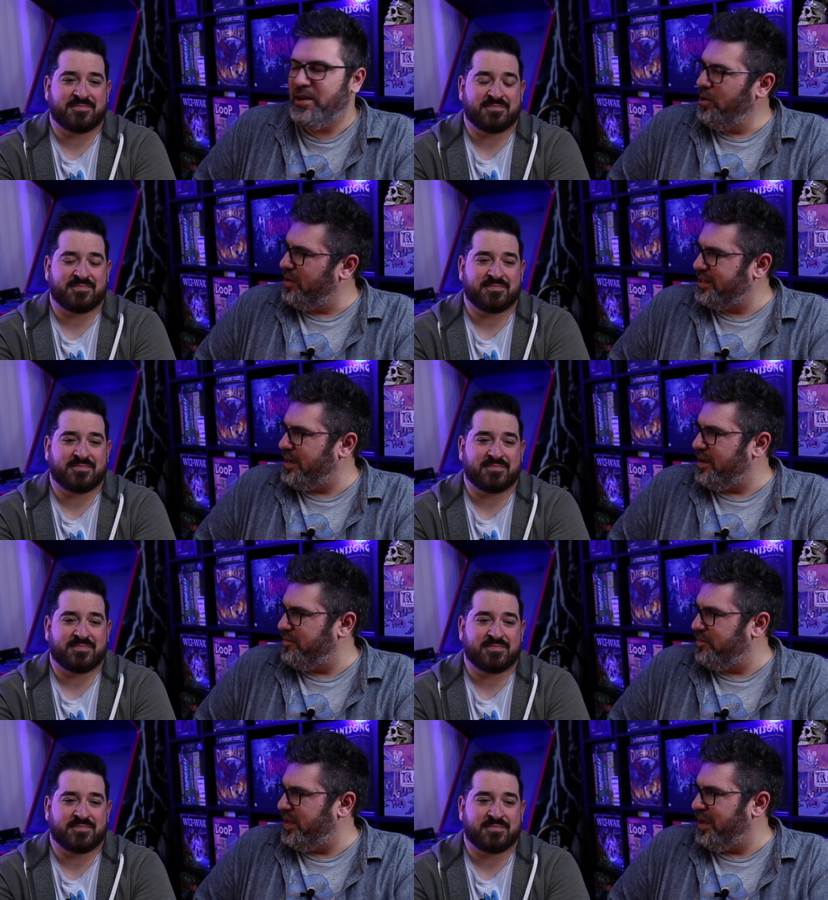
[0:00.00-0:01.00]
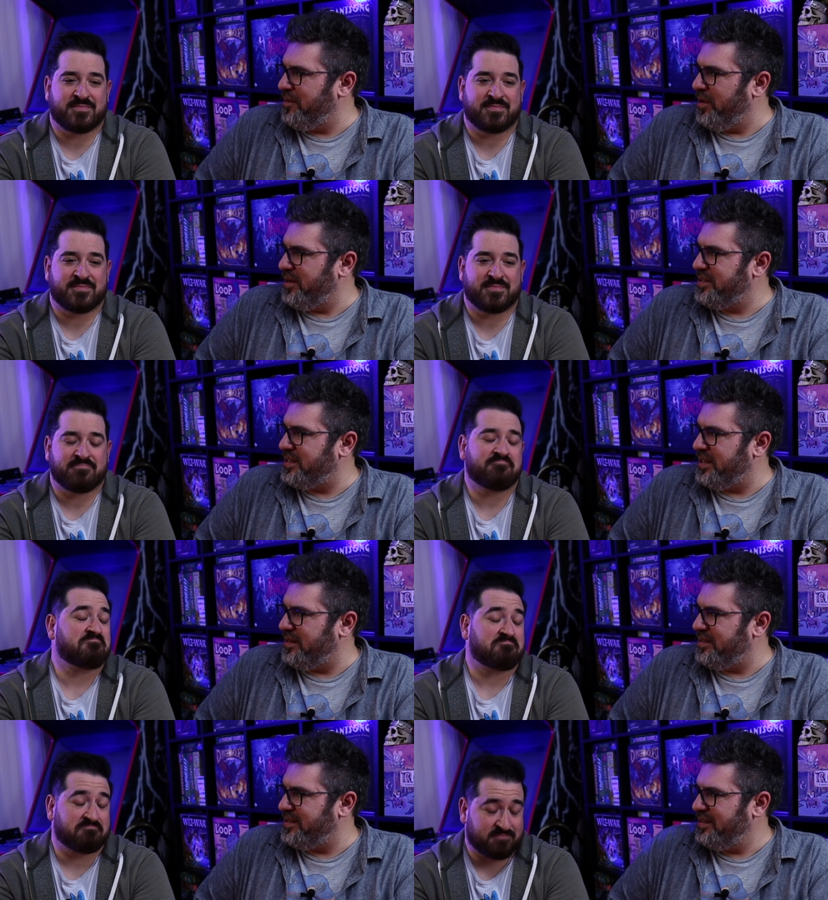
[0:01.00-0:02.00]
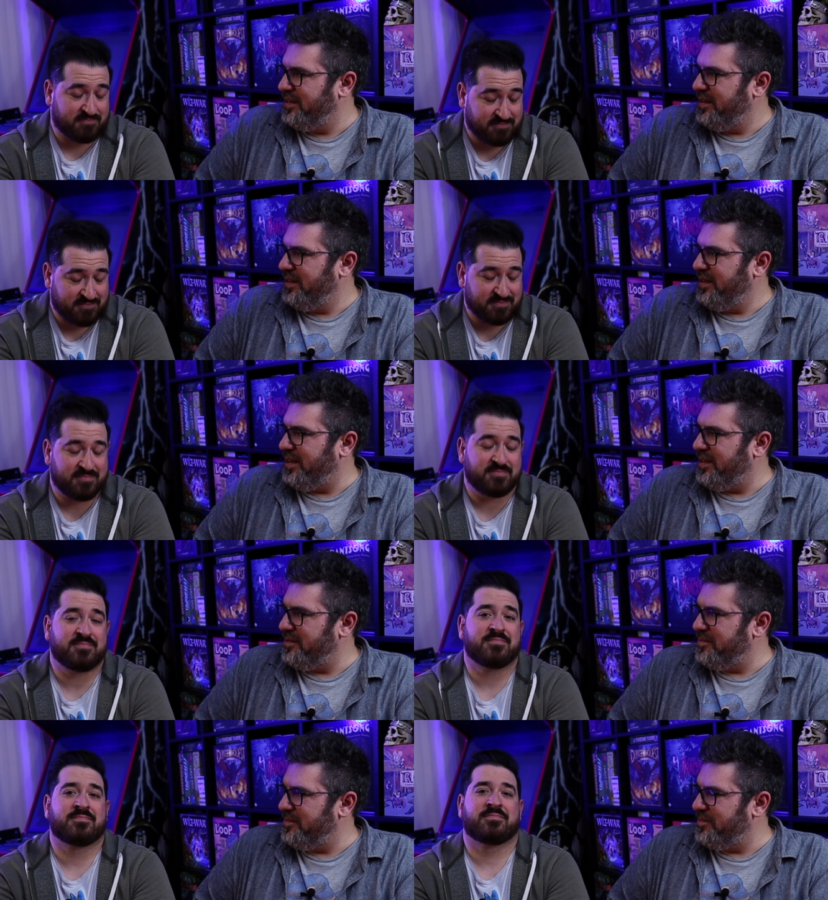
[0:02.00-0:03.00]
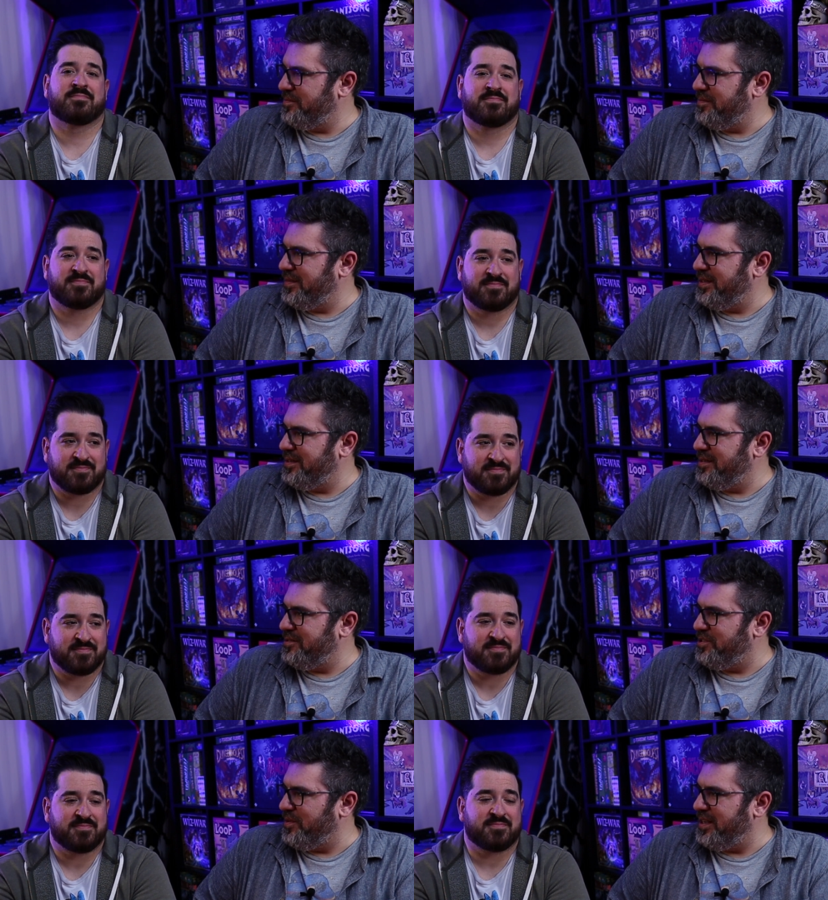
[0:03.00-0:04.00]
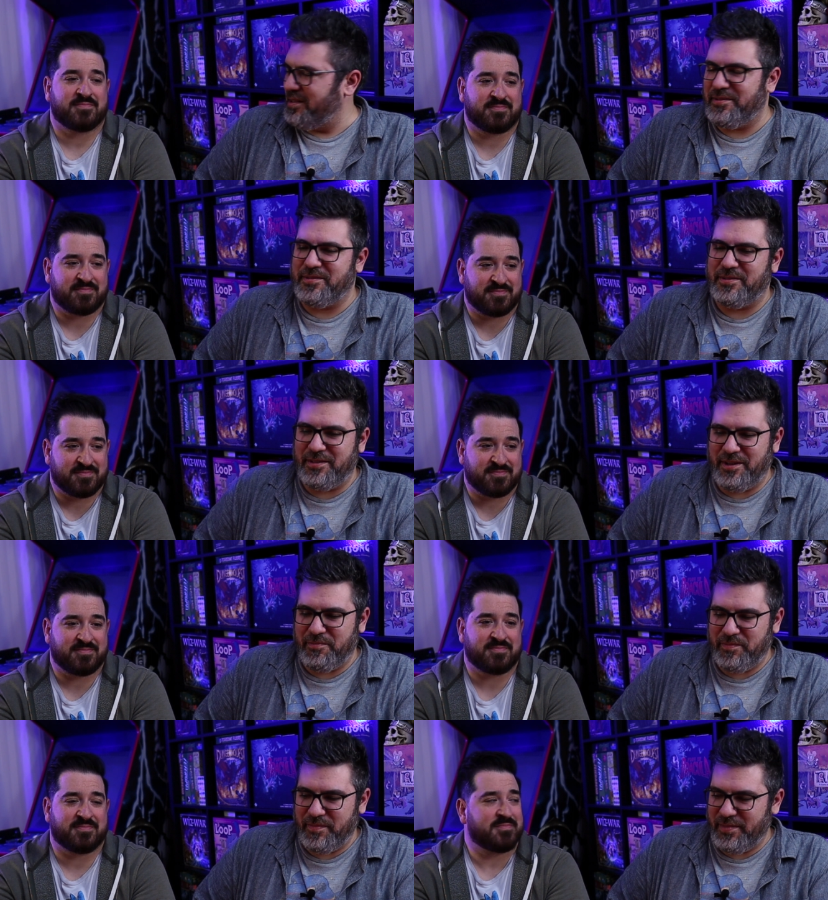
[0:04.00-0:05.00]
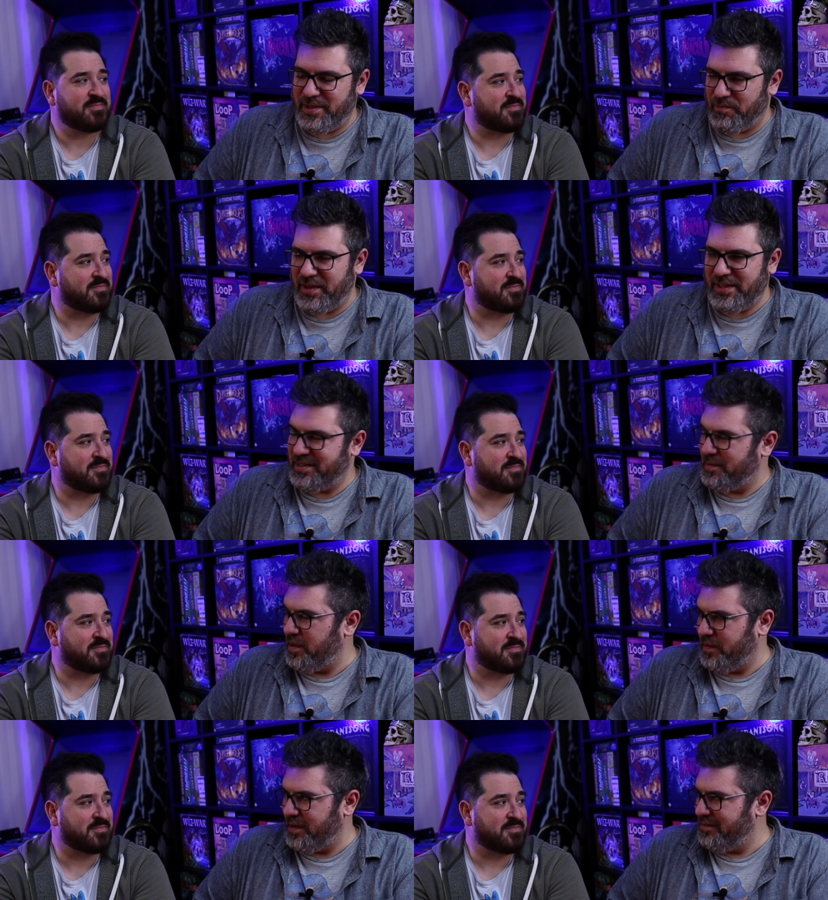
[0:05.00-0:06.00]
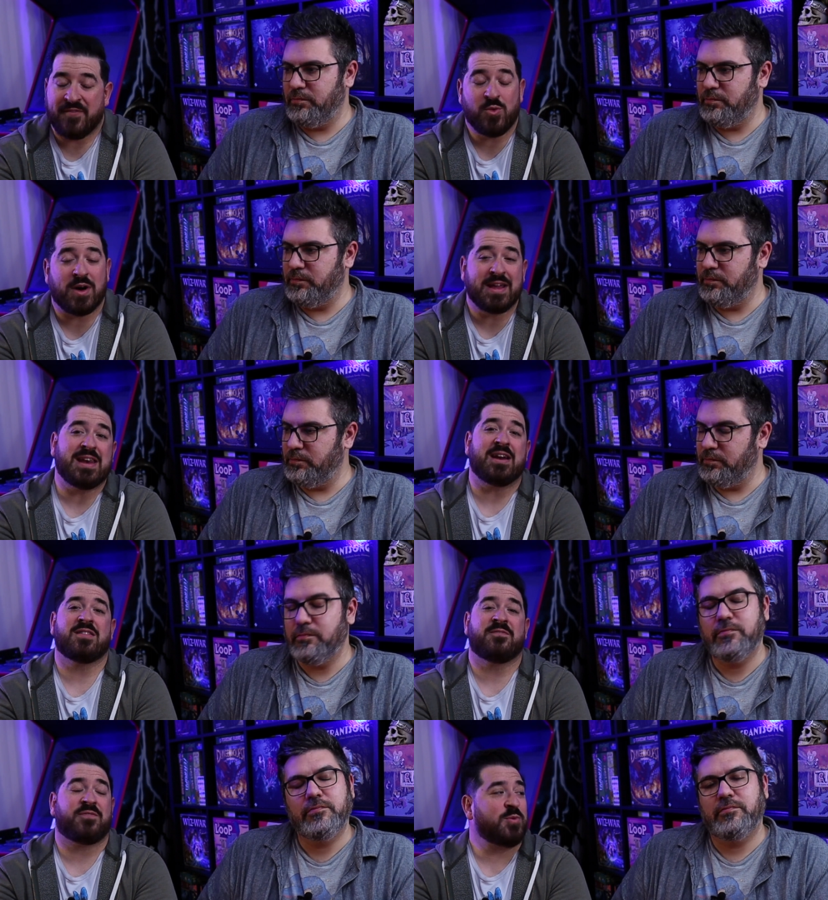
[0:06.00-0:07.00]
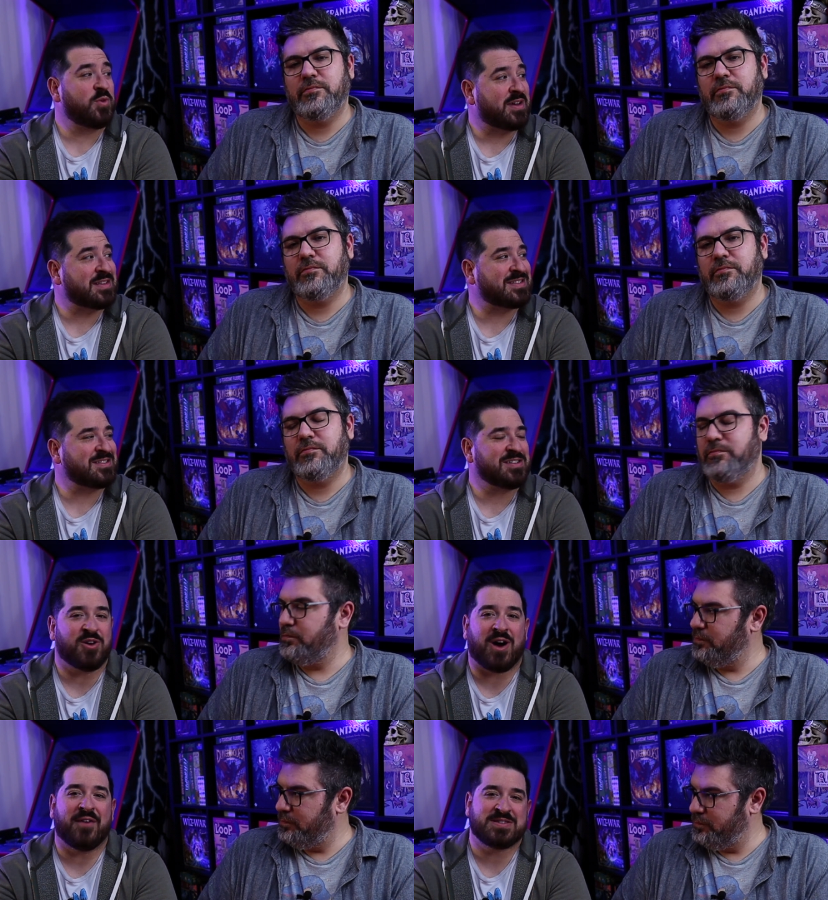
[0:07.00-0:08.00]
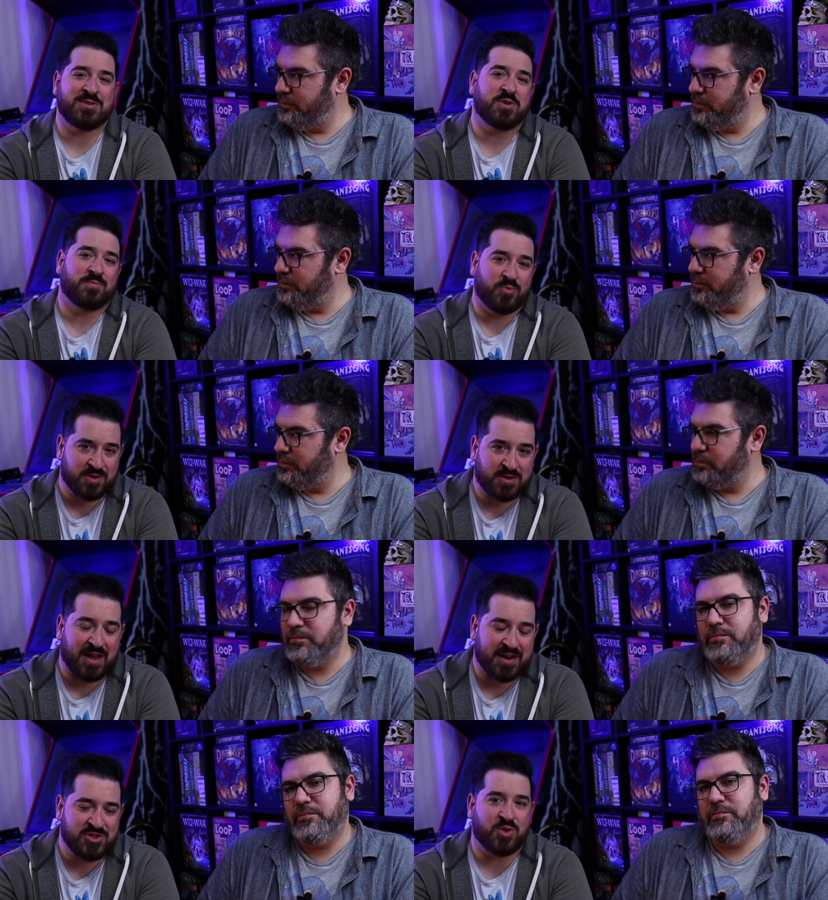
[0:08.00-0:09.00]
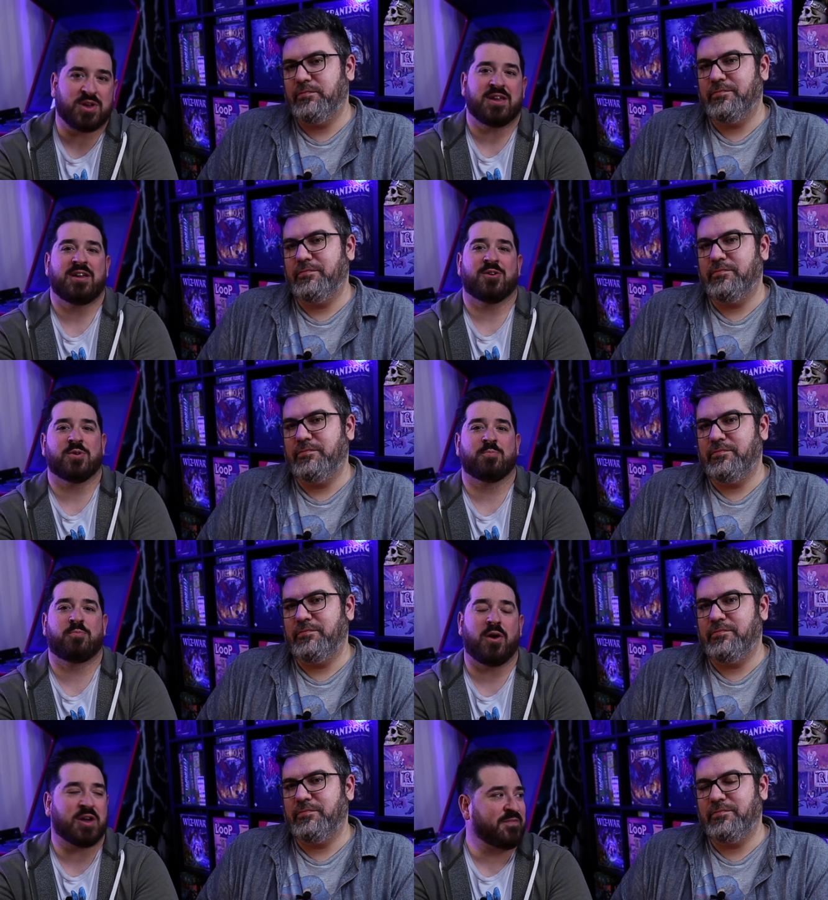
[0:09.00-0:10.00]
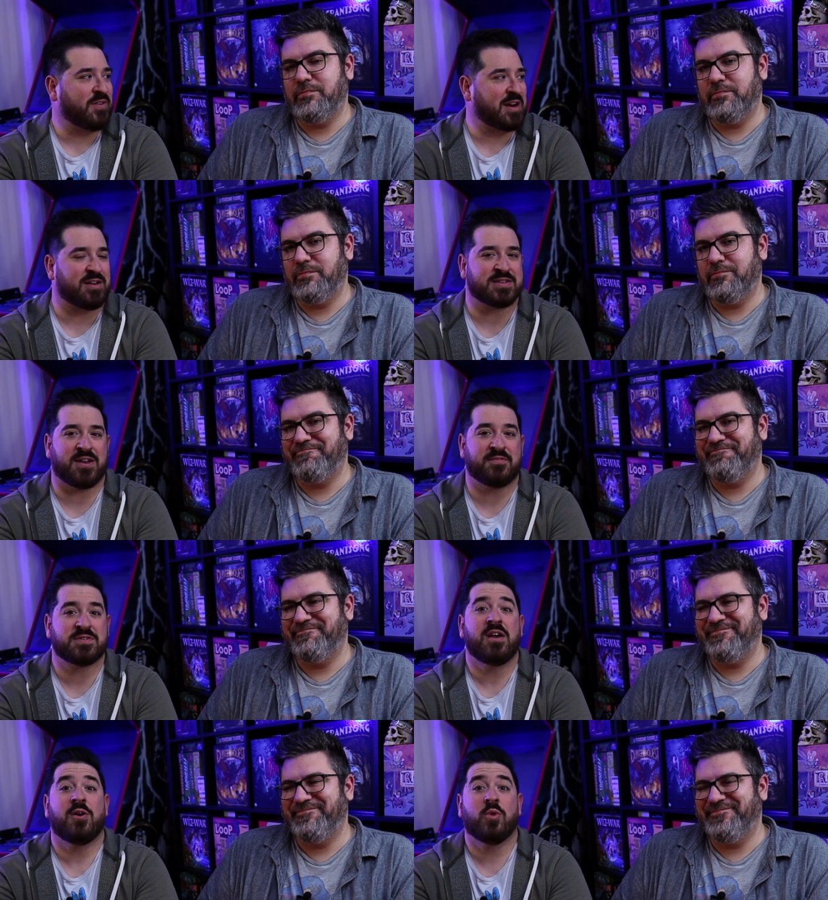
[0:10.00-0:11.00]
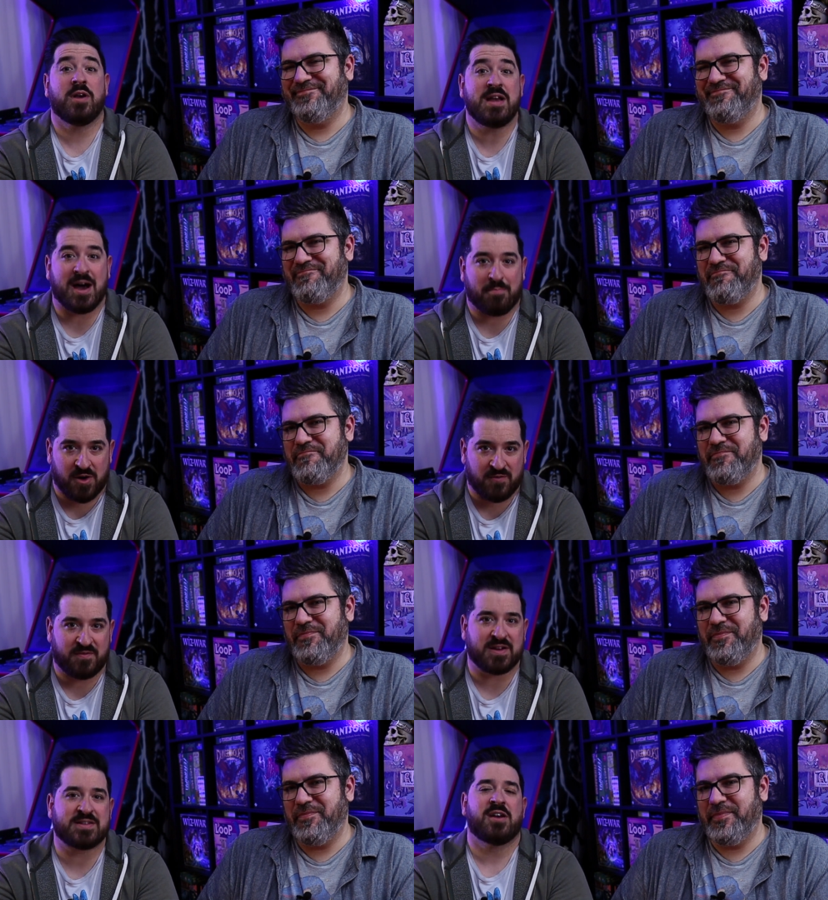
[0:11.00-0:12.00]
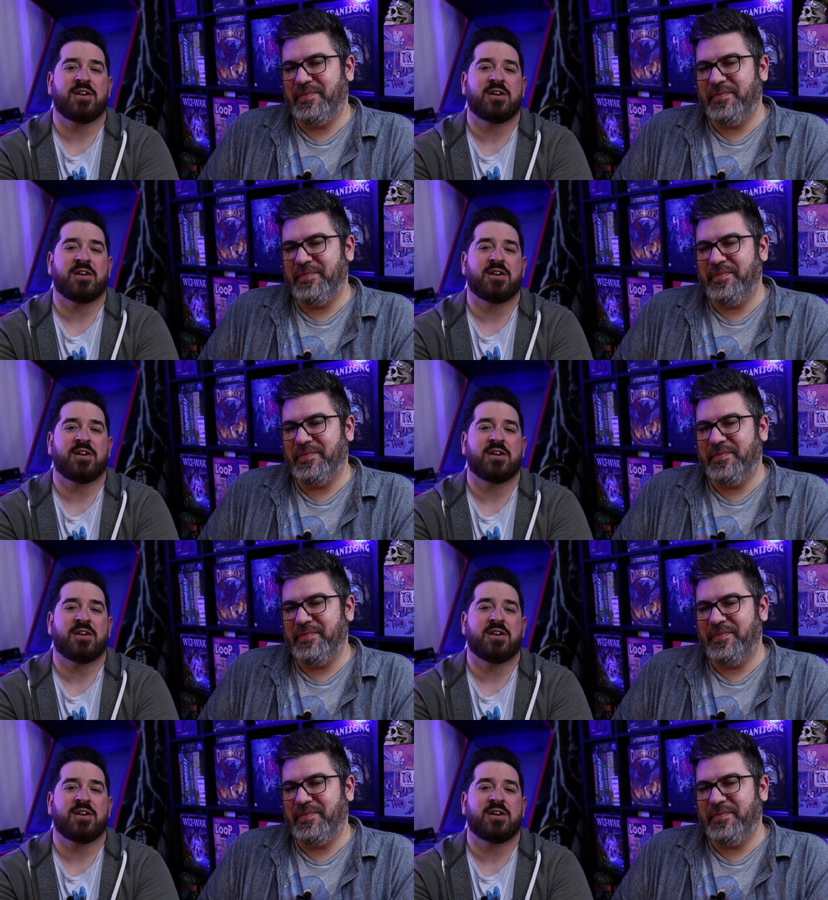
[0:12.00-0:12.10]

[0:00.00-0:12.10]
Speaker 1: hooked on being immersed and uh, joining you know the realism of it.
Speaker 2: If you want to get down on the fun with us, you know, obviously we're we're kind of joking here. We're poking fun at ourselves. We're not perfect.